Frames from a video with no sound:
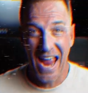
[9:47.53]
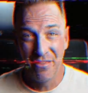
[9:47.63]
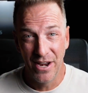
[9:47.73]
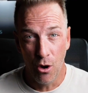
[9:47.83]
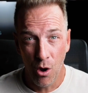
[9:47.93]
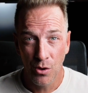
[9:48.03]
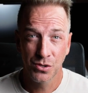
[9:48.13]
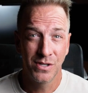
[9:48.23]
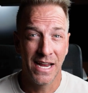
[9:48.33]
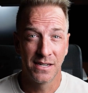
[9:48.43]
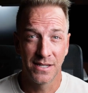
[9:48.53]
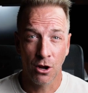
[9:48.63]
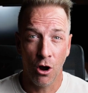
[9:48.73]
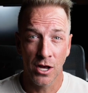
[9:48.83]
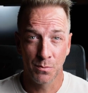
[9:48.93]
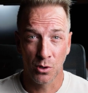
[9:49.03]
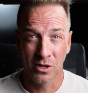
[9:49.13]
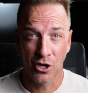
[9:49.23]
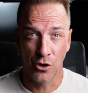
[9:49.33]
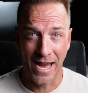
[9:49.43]
And then it also takes the cost per
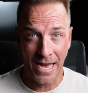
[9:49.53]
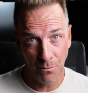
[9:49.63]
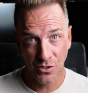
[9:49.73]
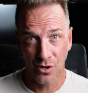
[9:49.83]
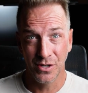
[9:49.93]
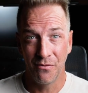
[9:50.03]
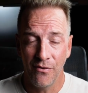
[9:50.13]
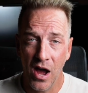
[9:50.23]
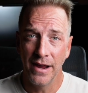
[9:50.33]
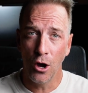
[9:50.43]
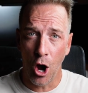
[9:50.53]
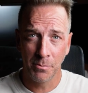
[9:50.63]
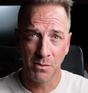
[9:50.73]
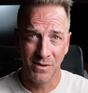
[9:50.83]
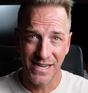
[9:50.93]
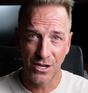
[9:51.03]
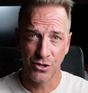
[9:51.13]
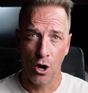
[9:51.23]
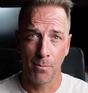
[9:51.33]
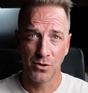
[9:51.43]
click on Amazon to find
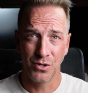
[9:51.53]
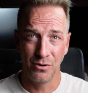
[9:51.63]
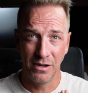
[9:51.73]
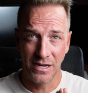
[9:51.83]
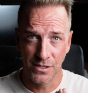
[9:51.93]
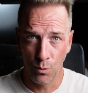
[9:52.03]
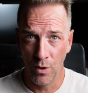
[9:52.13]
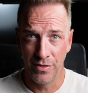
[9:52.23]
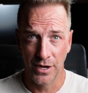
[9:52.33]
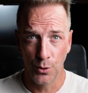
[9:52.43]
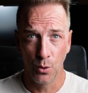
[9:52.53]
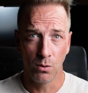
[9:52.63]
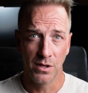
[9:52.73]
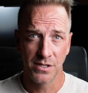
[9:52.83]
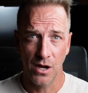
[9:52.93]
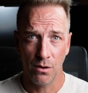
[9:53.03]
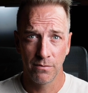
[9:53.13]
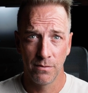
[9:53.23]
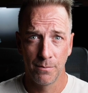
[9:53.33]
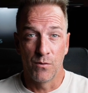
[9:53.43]
optimization opportunities within Google
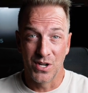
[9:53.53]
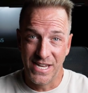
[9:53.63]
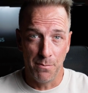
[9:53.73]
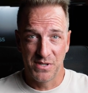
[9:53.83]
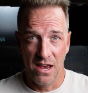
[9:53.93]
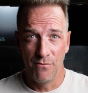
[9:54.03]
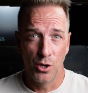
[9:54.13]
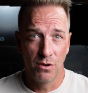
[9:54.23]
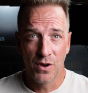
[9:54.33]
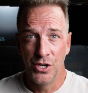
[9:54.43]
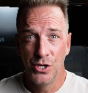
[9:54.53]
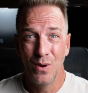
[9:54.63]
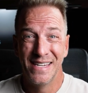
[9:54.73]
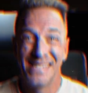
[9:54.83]
itself. For step seven, all you've got to do is